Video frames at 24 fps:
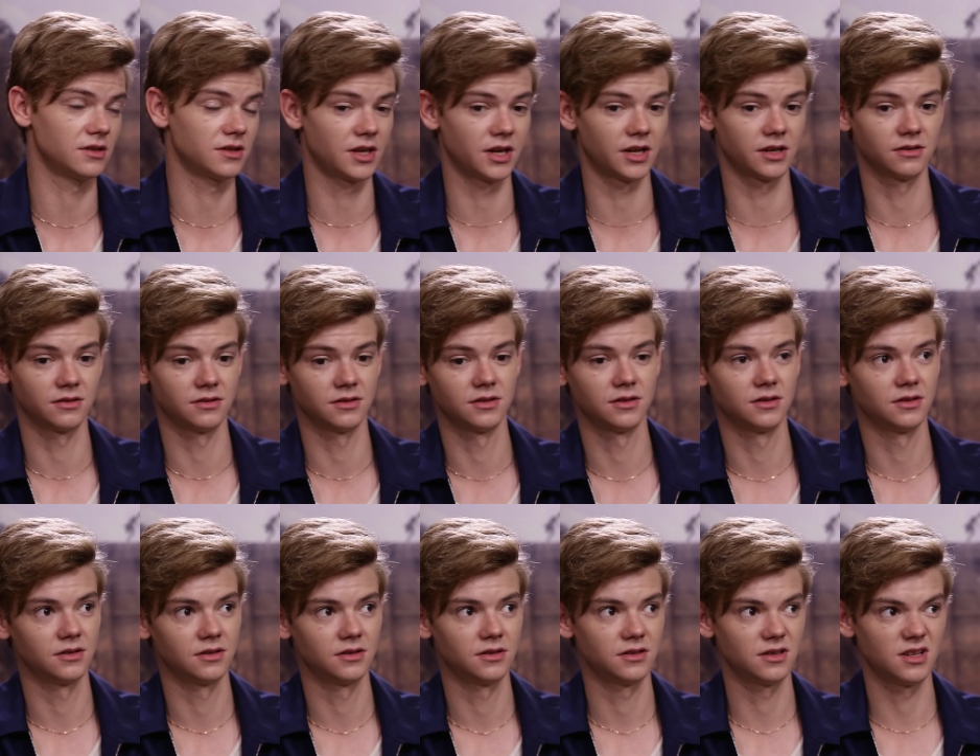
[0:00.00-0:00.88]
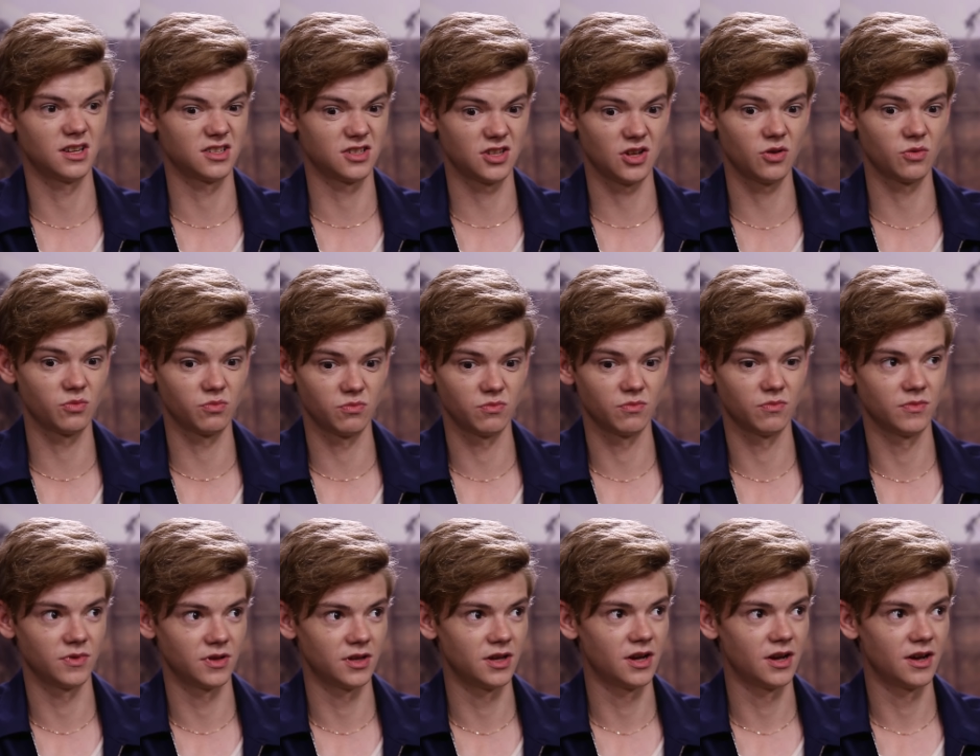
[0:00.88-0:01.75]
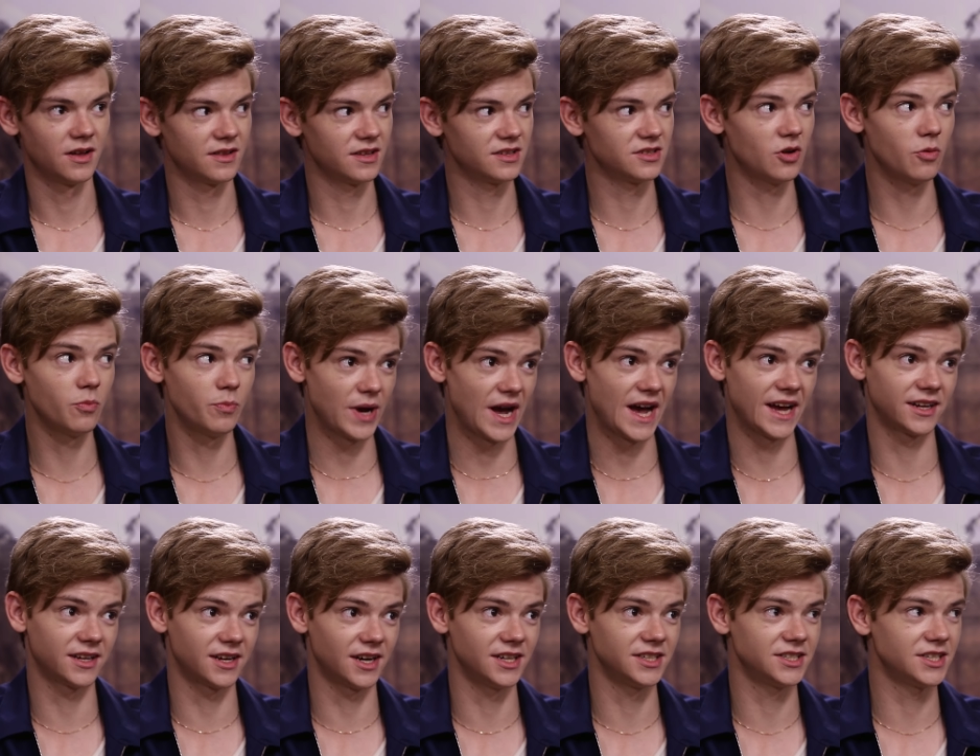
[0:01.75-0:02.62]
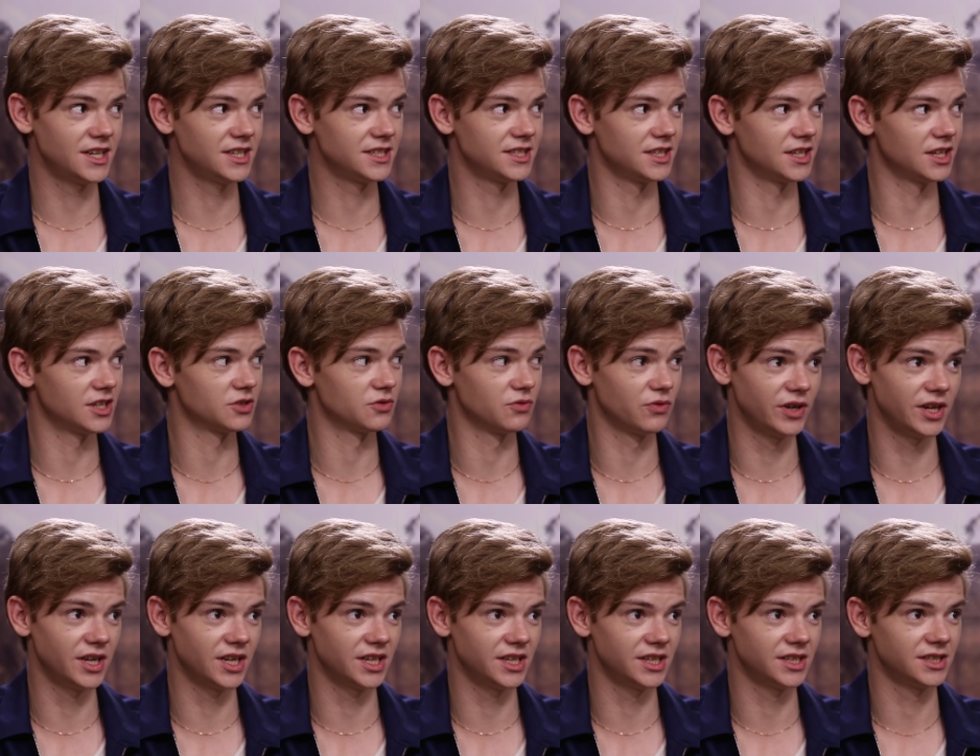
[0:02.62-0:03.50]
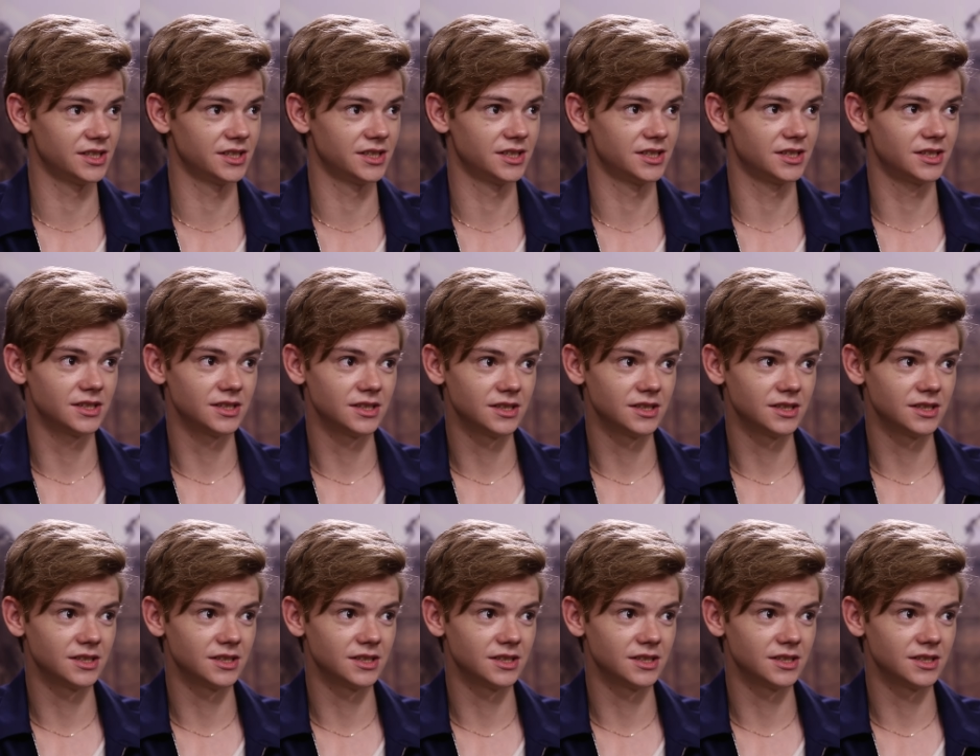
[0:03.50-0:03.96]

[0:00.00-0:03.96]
thing. There's no there's no bad guy chasing us really. Mm.